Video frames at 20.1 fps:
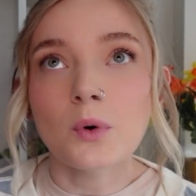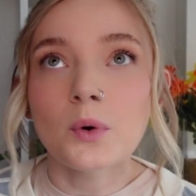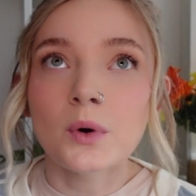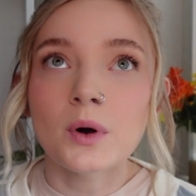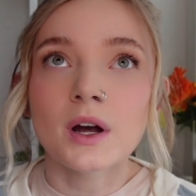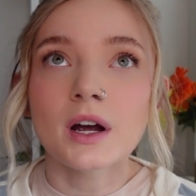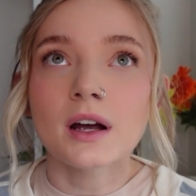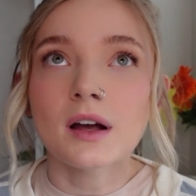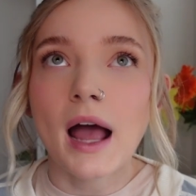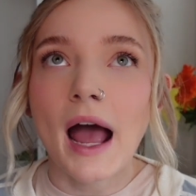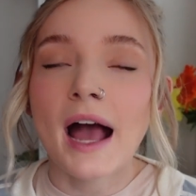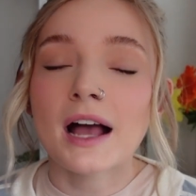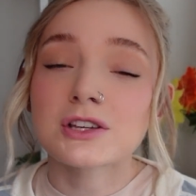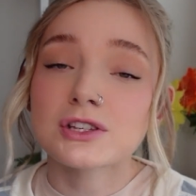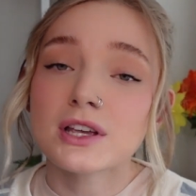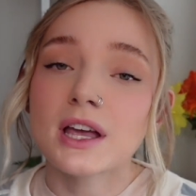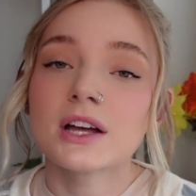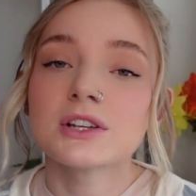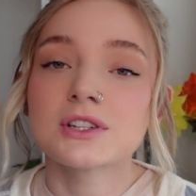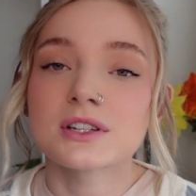or
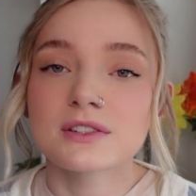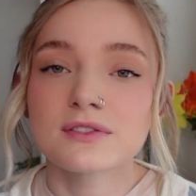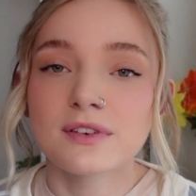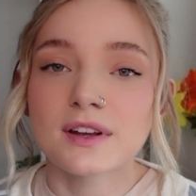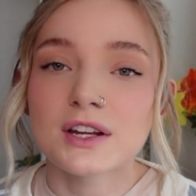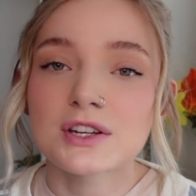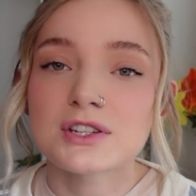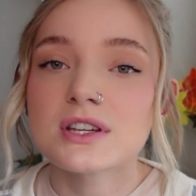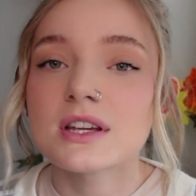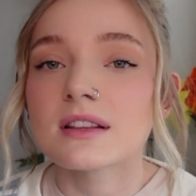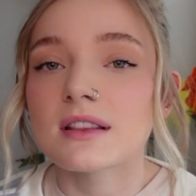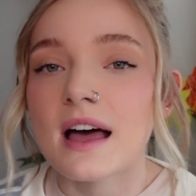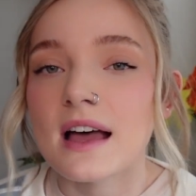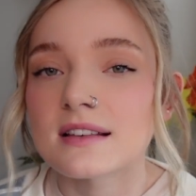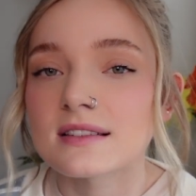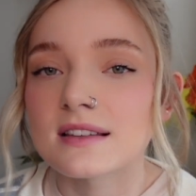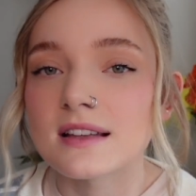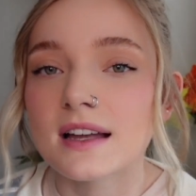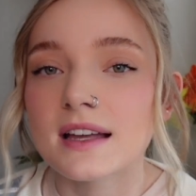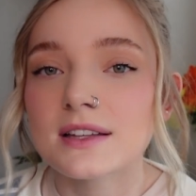actually, I just finished it
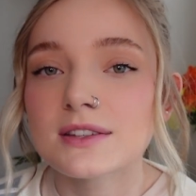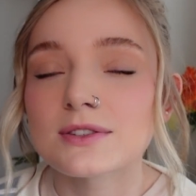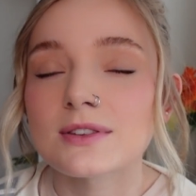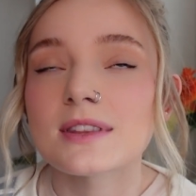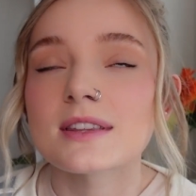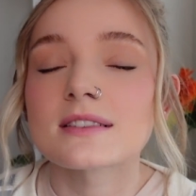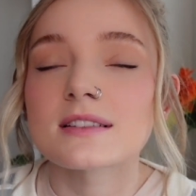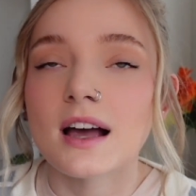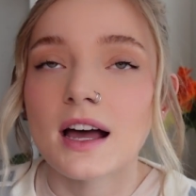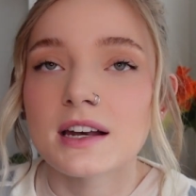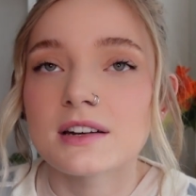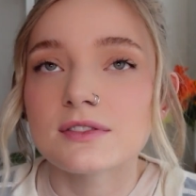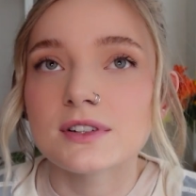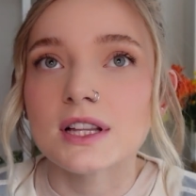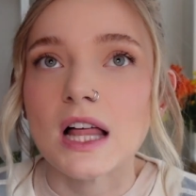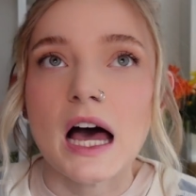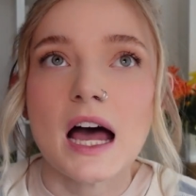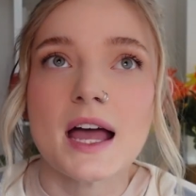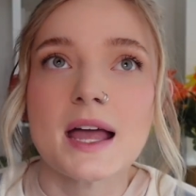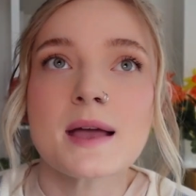last night, so that's kind of a
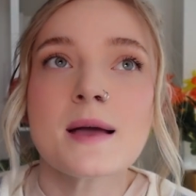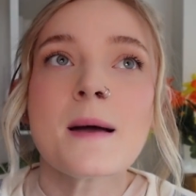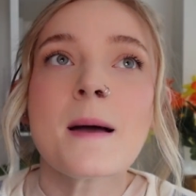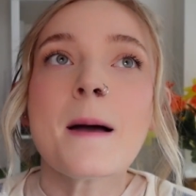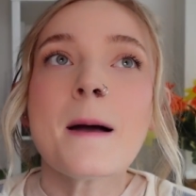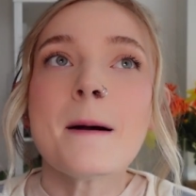lie.